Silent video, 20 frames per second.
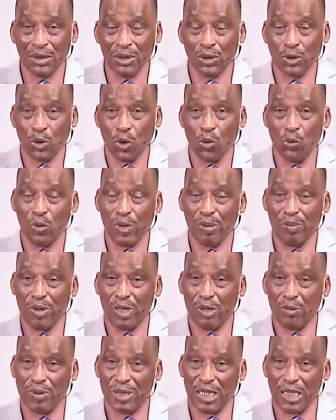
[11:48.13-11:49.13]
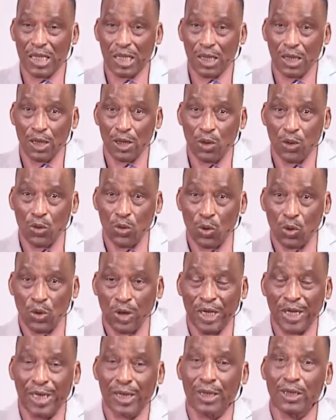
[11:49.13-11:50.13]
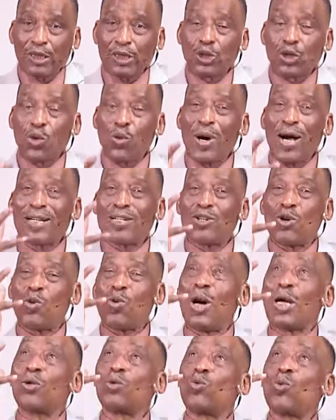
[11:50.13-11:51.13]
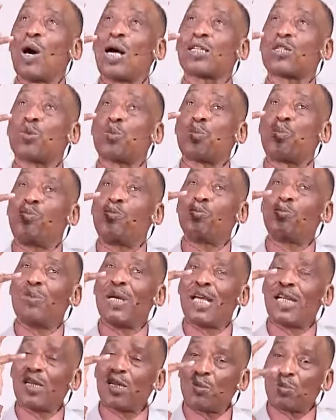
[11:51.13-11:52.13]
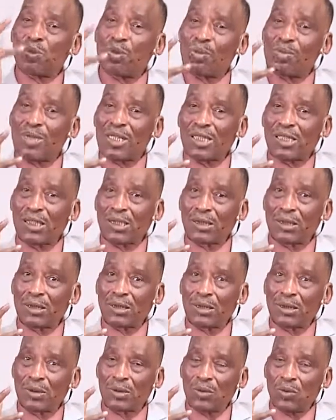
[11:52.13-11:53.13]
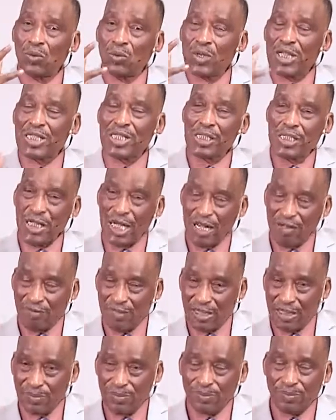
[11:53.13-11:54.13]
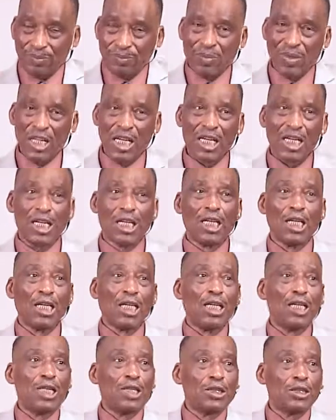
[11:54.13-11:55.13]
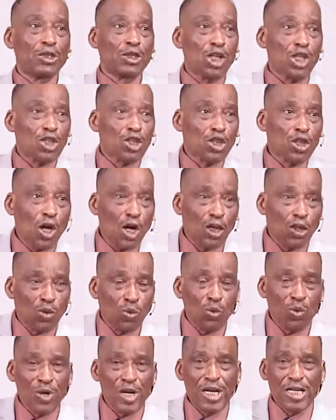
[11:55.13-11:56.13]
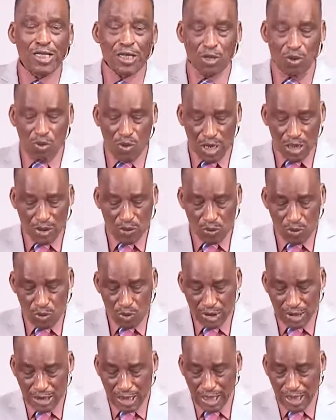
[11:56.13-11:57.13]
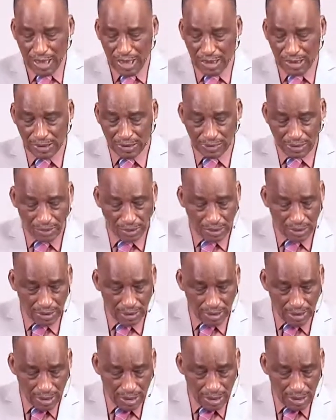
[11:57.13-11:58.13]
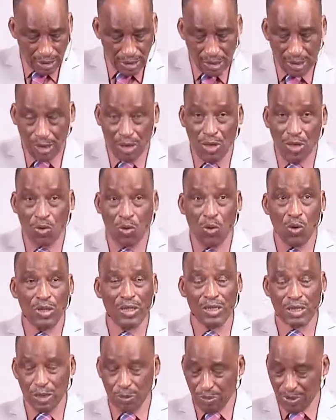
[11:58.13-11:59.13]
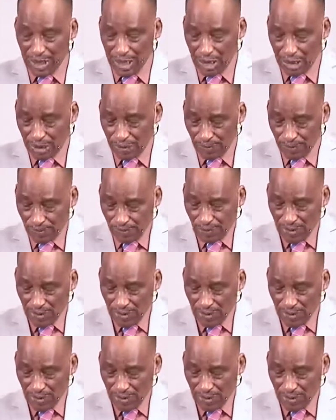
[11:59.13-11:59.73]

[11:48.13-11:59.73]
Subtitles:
So we must be looking toward the one who has made the promise, who is in heaven. The Son, who is the one who sent the Holy Spirit,